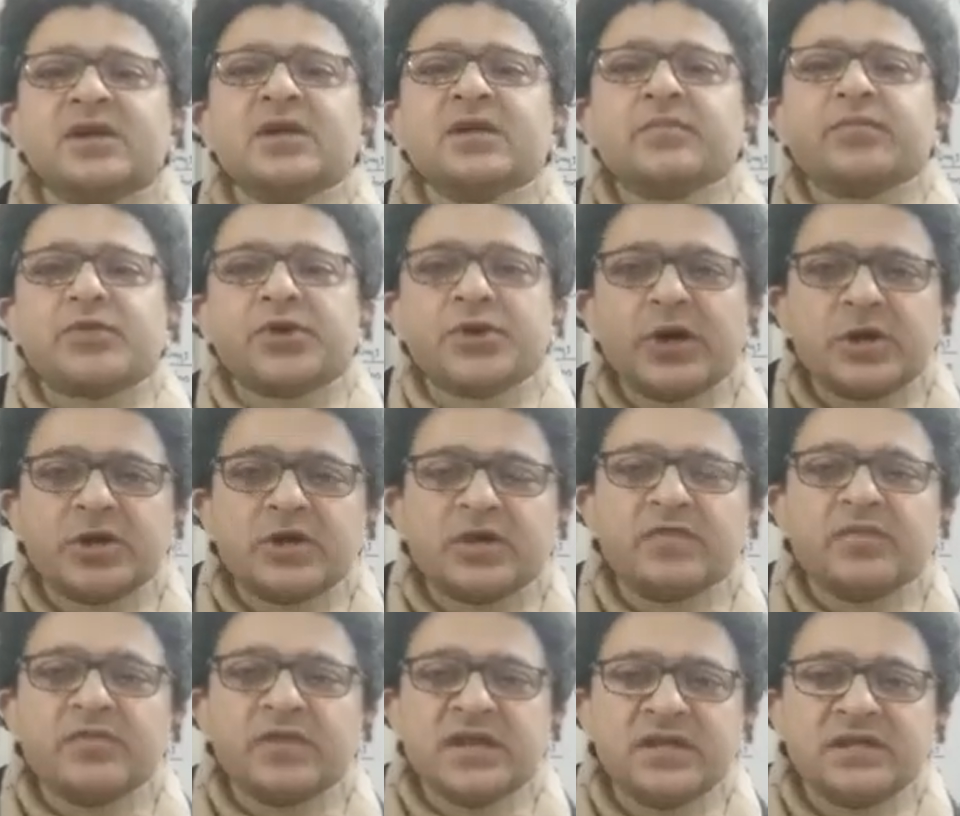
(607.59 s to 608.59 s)
Product of
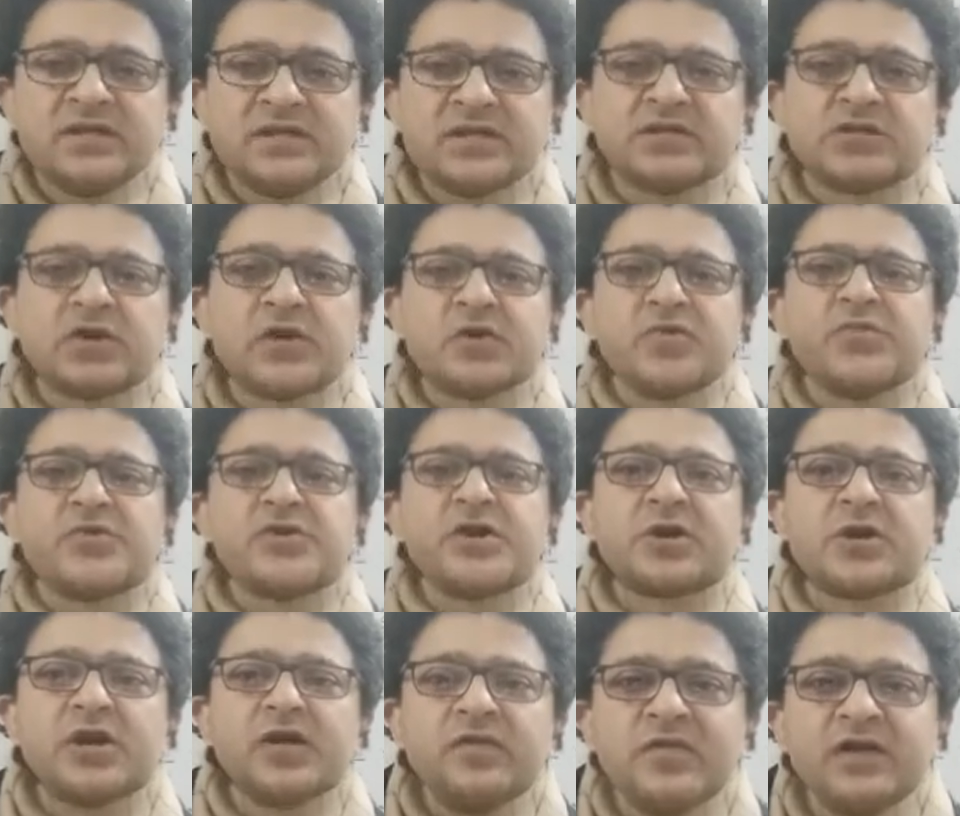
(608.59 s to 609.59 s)
means is equal to product
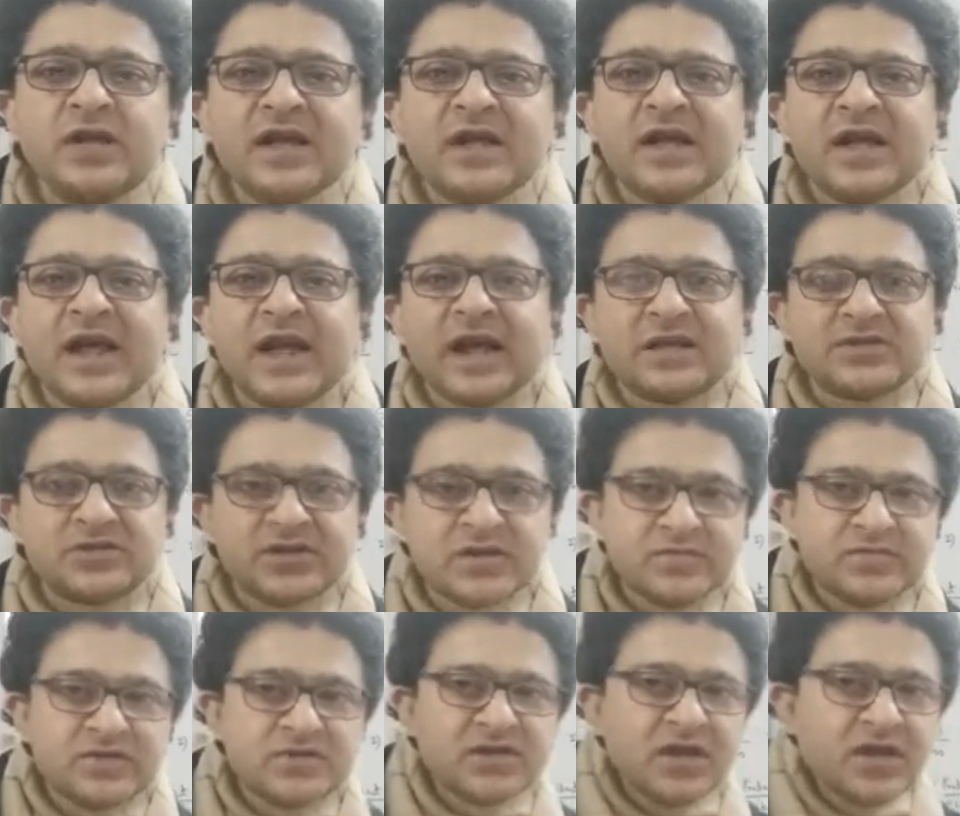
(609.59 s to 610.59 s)
of
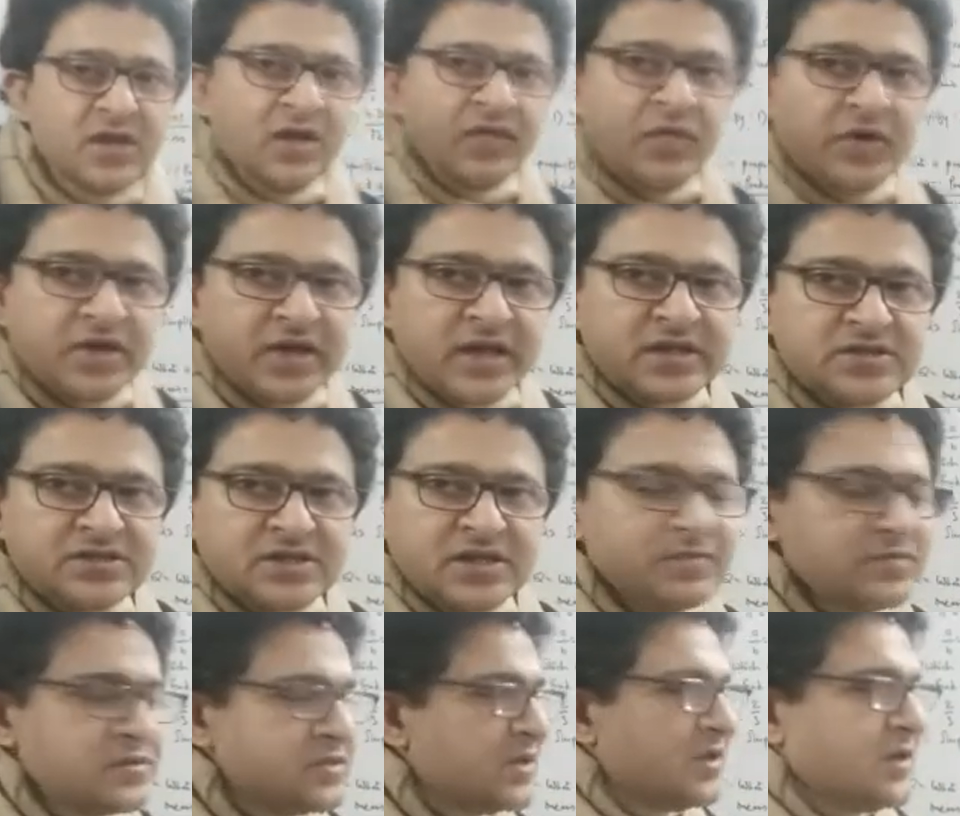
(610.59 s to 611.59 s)
extremes. What are extremes?
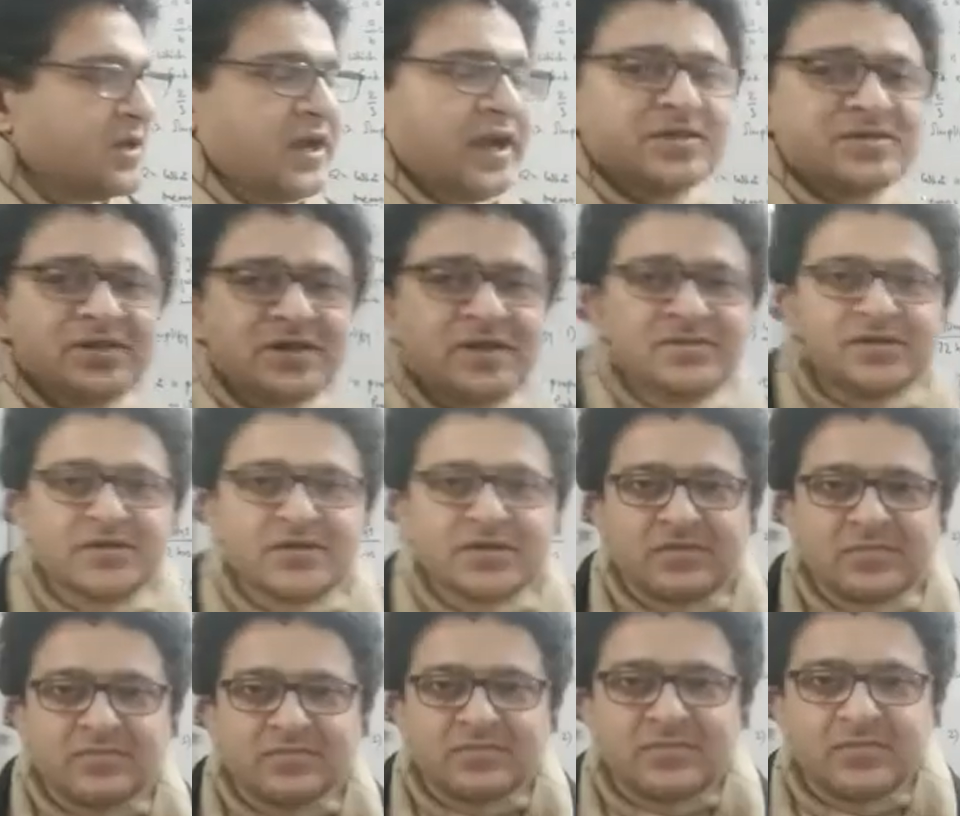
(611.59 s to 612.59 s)
Extremes,
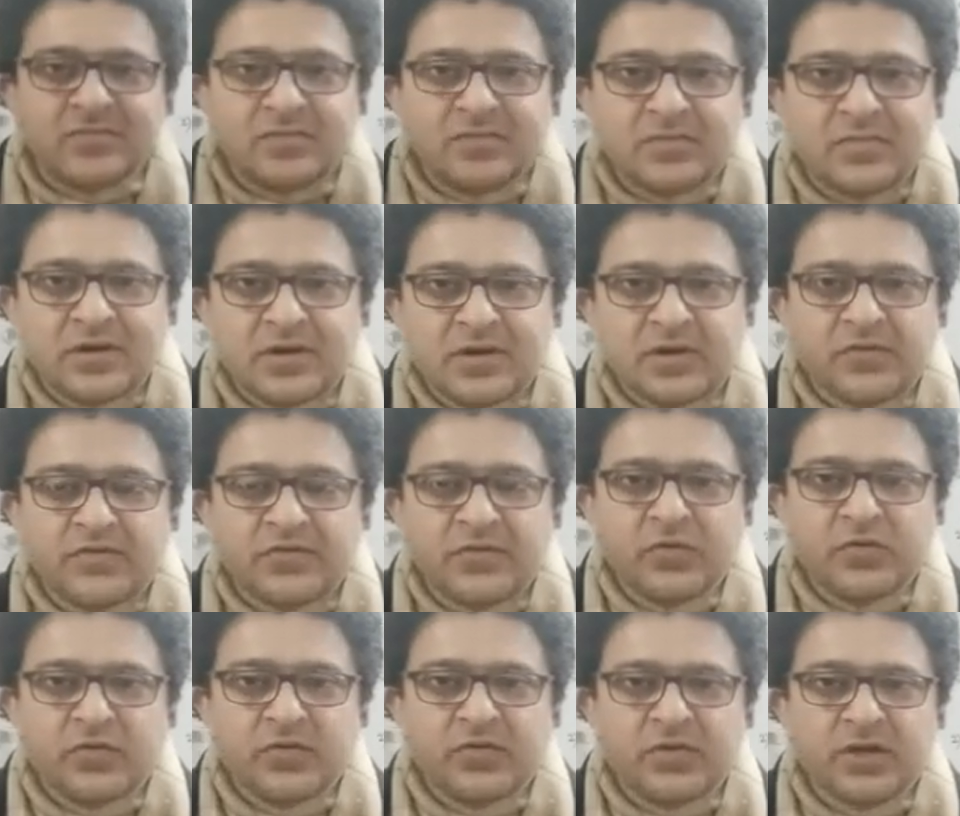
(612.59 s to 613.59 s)
if
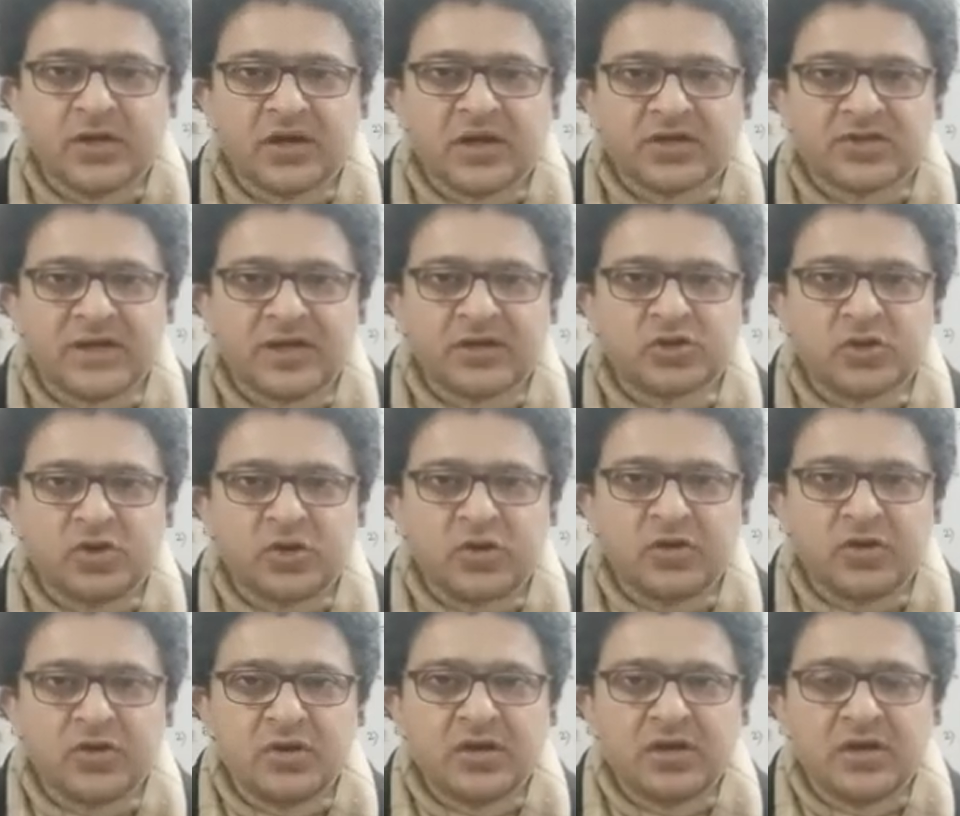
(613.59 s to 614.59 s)
you stretch your
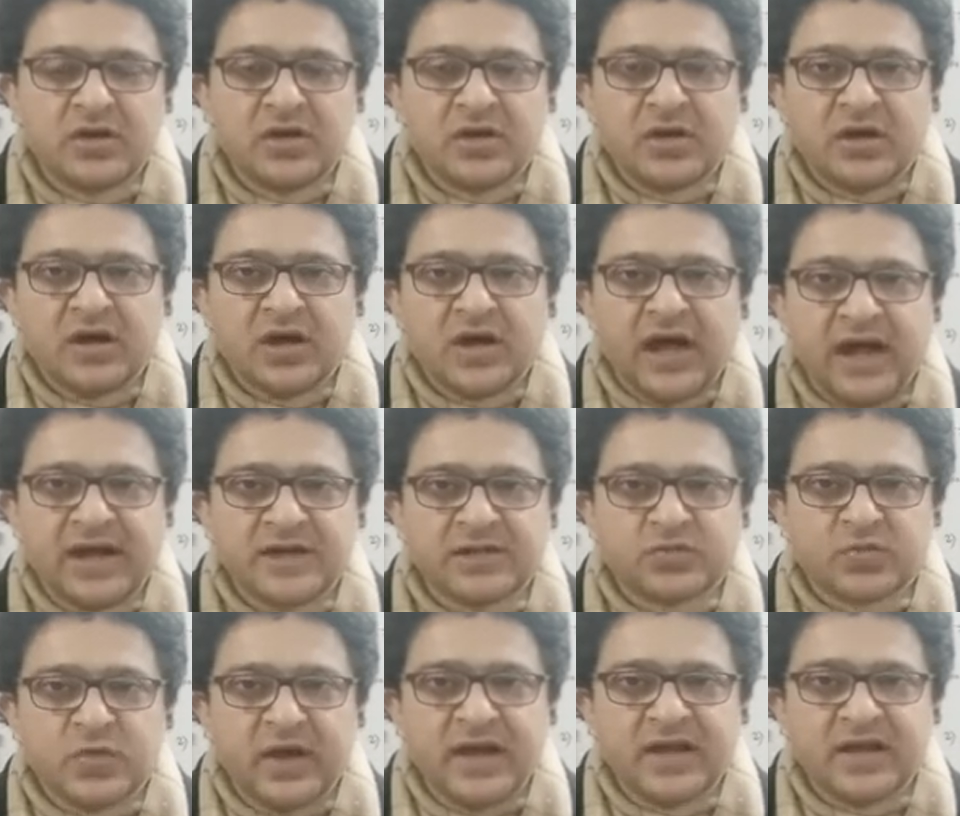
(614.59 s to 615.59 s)
hands
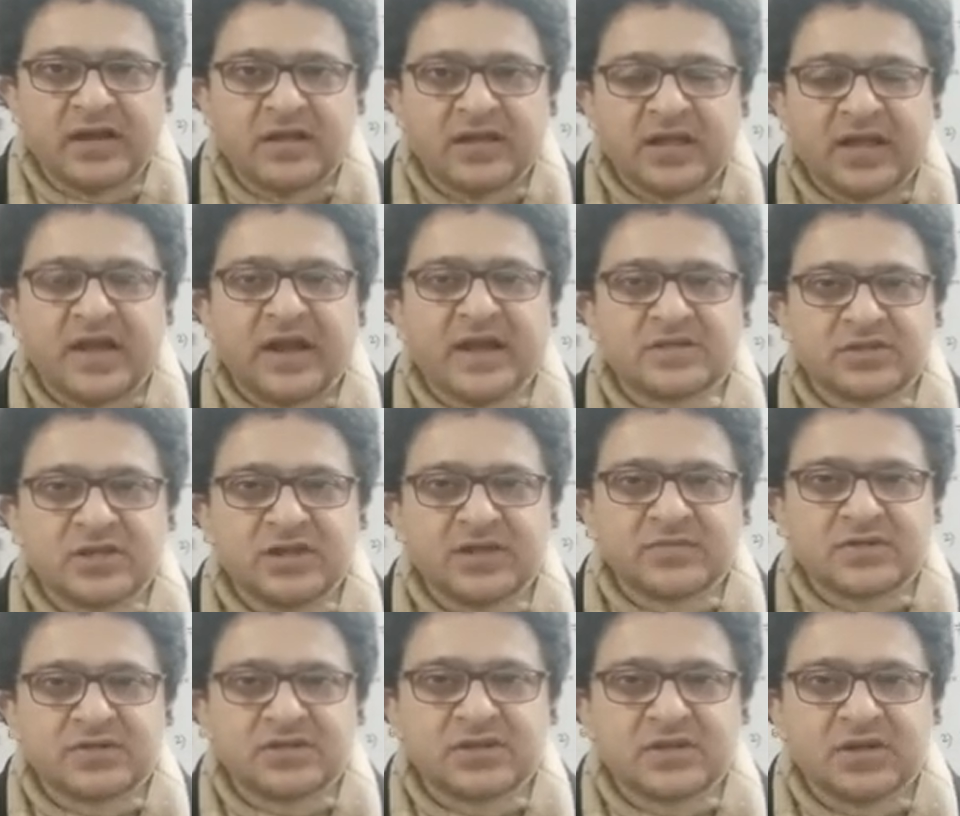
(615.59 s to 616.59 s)
wide, they are
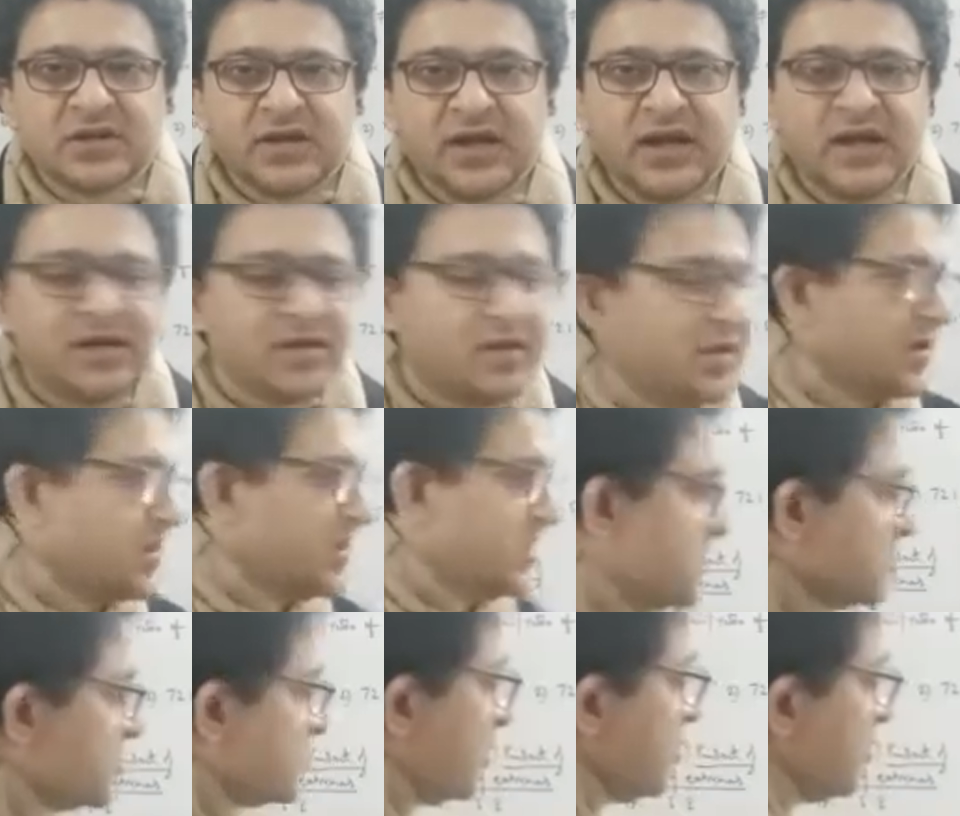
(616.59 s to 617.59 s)
extremes, right?
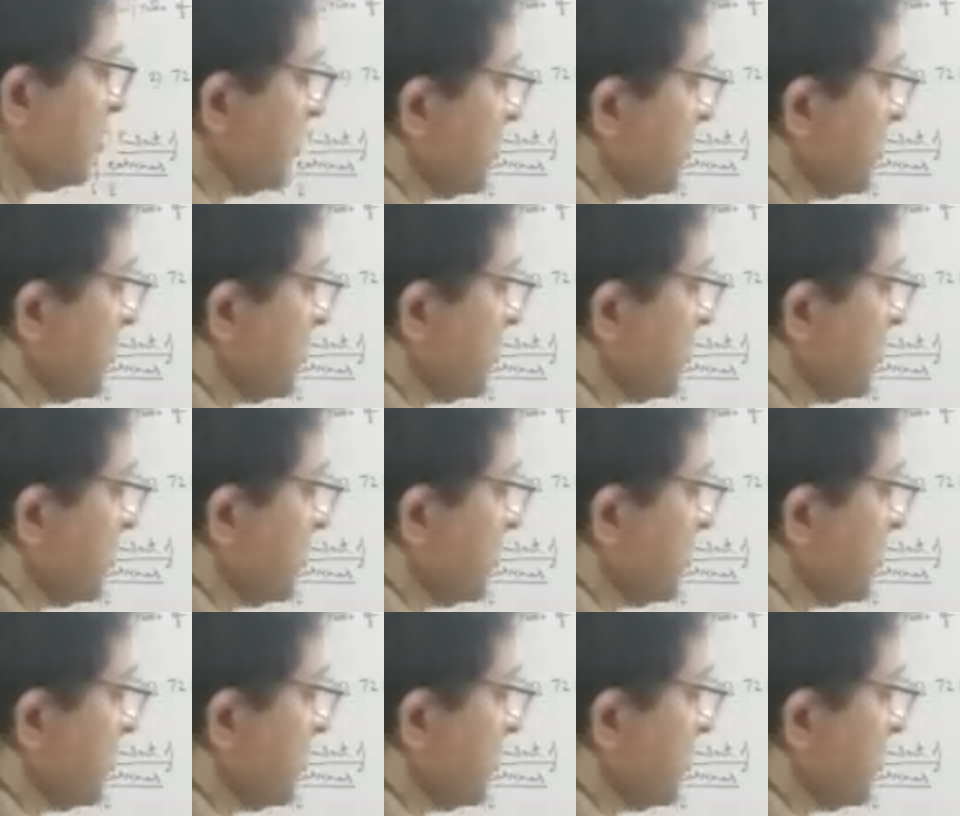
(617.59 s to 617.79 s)
So